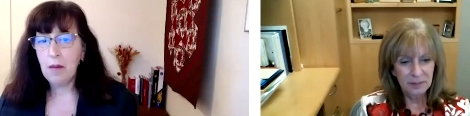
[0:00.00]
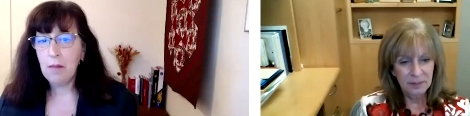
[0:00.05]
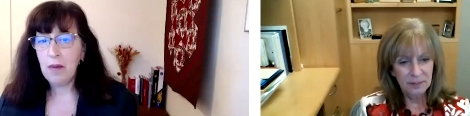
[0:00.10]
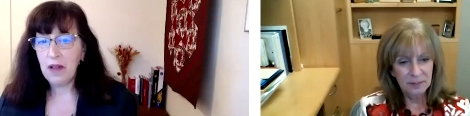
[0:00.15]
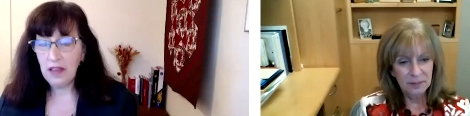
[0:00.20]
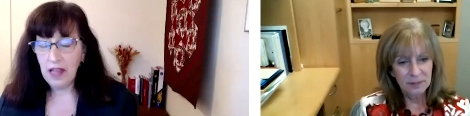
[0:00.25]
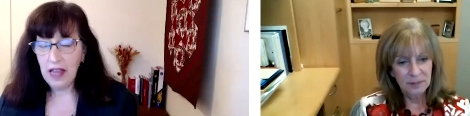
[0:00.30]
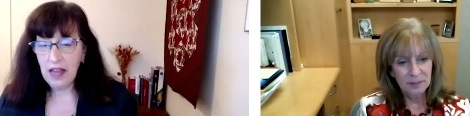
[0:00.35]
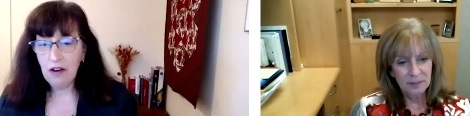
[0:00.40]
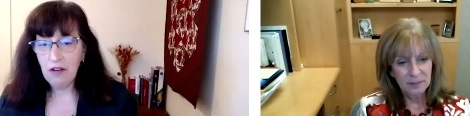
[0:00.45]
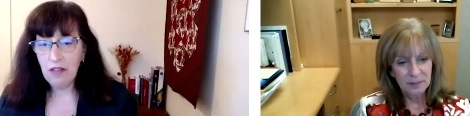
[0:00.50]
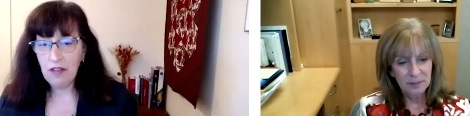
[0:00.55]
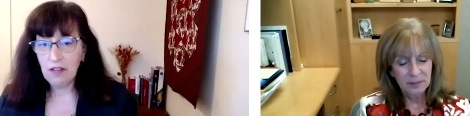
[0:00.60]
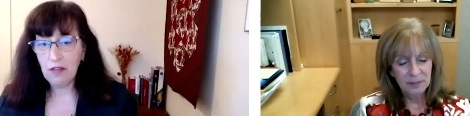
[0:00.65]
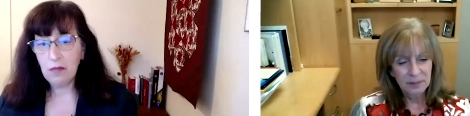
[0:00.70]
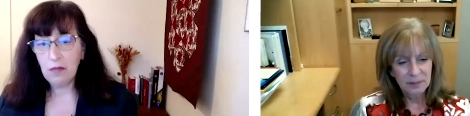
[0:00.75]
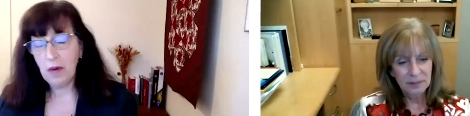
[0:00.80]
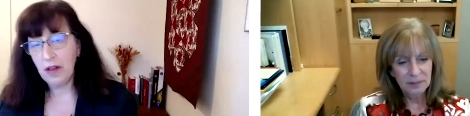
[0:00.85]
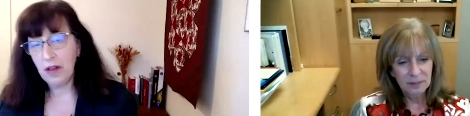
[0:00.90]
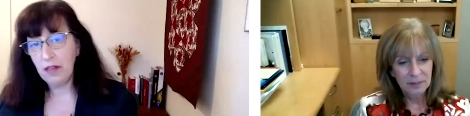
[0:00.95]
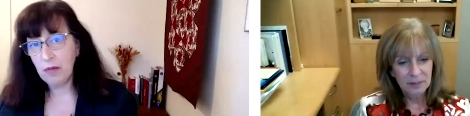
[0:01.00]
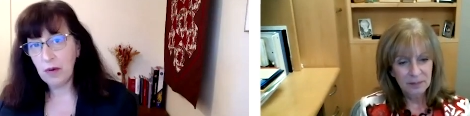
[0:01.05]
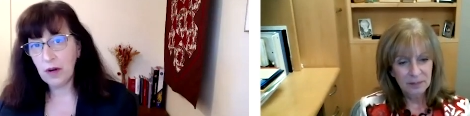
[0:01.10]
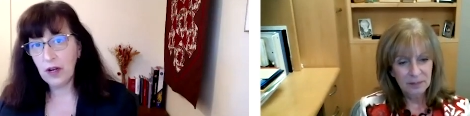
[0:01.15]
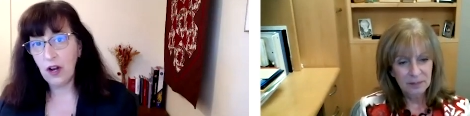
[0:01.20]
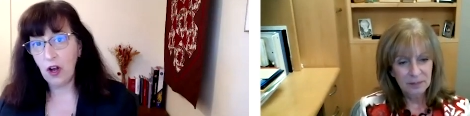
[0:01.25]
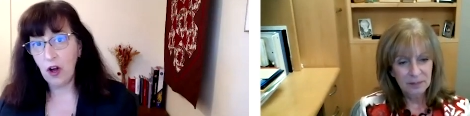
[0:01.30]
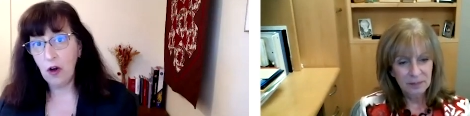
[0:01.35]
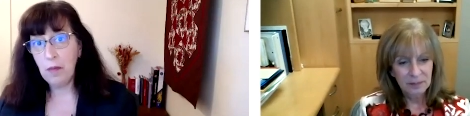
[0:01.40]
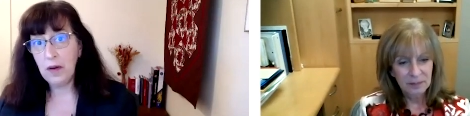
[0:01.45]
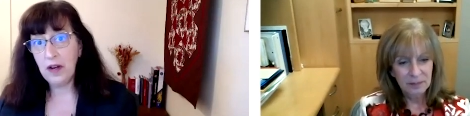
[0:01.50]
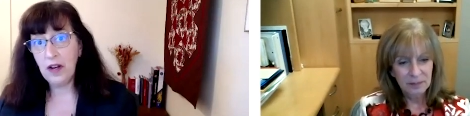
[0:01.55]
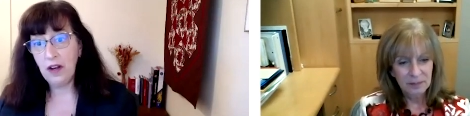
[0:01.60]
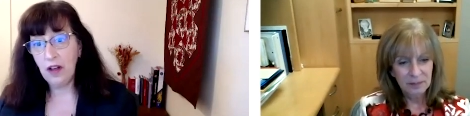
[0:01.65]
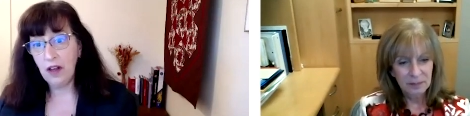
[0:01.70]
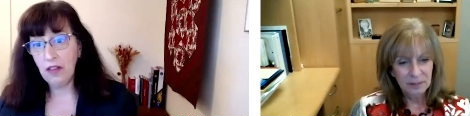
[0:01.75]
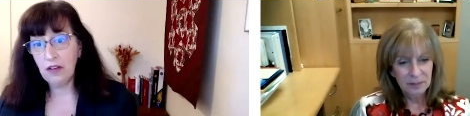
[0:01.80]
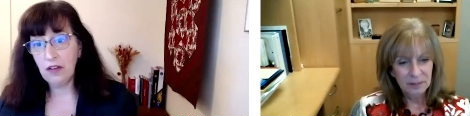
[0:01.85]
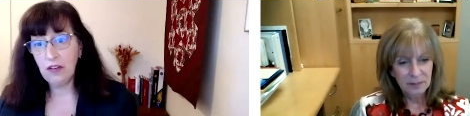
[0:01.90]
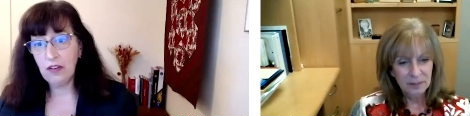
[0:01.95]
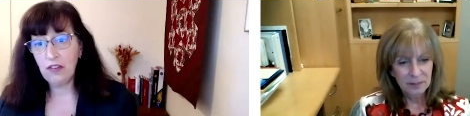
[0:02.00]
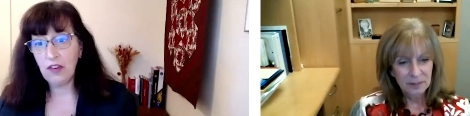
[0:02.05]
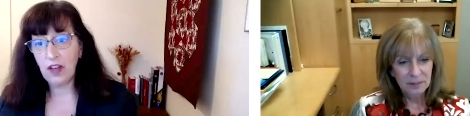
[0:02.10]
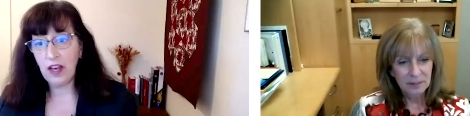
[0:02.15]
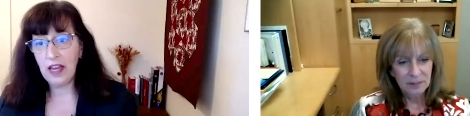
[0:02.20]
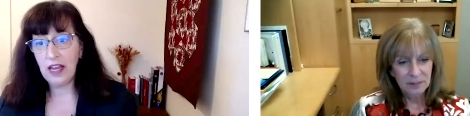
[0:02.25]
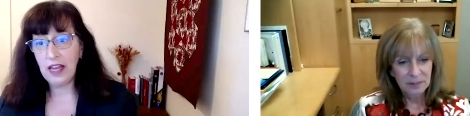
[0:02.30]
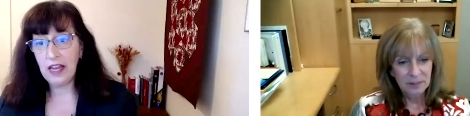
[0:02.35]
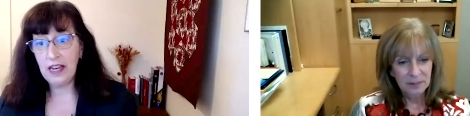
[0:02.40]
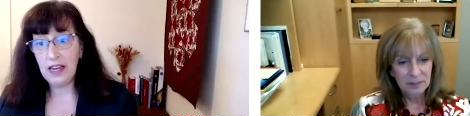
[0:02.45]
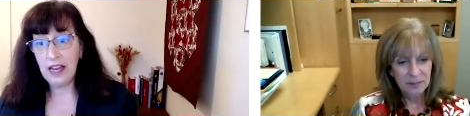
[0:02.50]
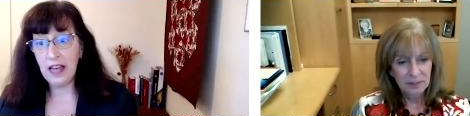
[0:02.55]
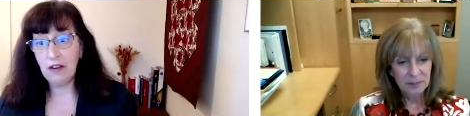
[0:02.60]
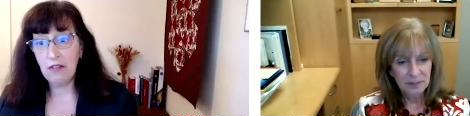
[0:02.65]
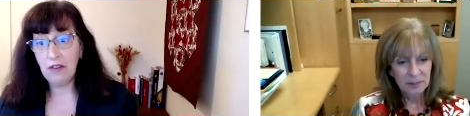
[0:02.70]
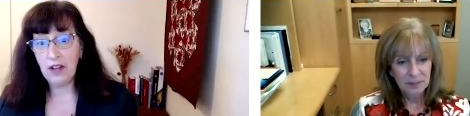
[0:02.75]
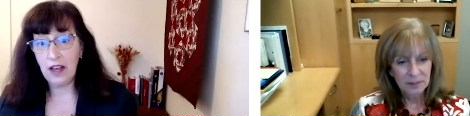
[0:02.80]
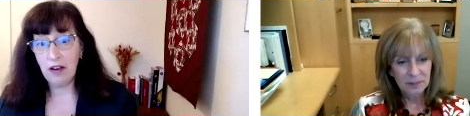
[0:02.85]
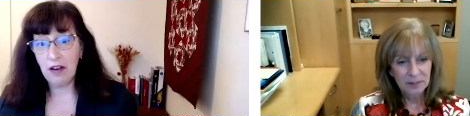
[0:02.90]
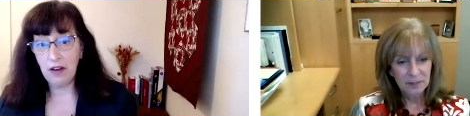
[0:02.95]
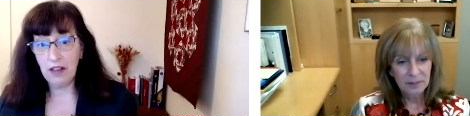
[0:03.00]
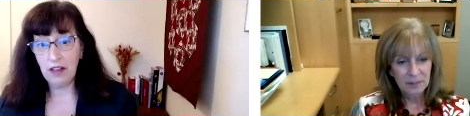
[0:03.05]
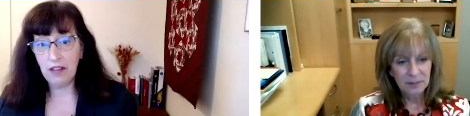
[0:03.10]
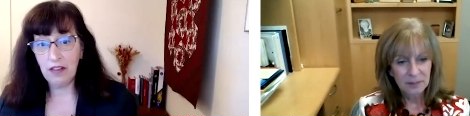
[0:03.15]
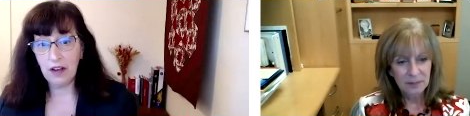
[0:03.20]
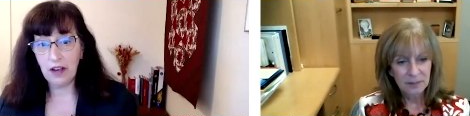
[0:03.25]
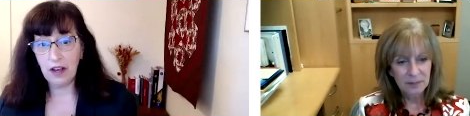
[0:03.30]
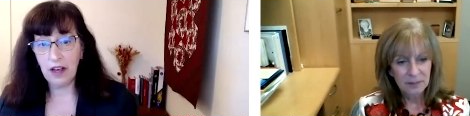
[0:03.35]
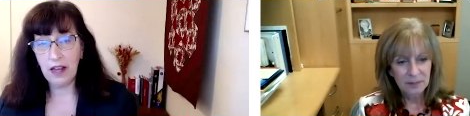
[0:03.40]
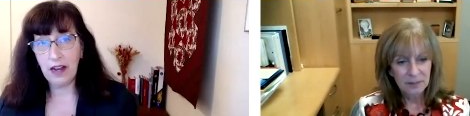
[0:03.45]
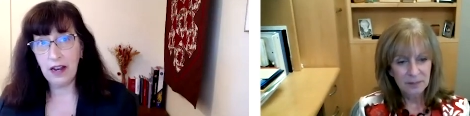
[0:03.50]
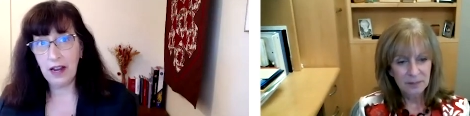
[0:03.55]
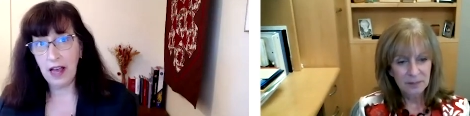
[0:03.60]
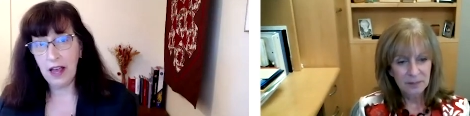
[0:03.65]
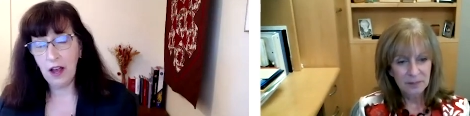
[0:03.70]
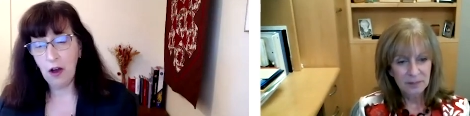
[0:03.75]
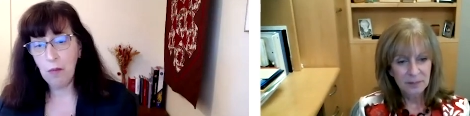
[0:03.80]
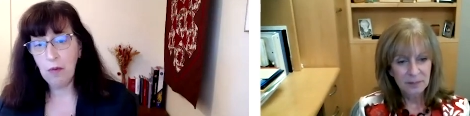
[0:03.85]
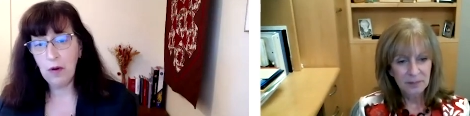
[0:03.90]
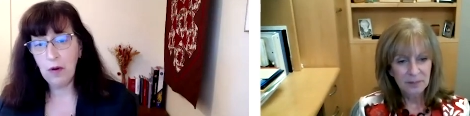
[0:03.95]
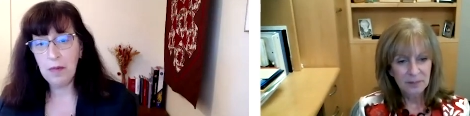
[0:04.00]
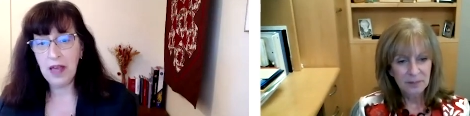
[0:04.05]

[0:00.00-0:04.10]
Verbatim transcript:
Speaker 1: But later this month, we're going to open another site in downtown Ithaca, and I hope we'll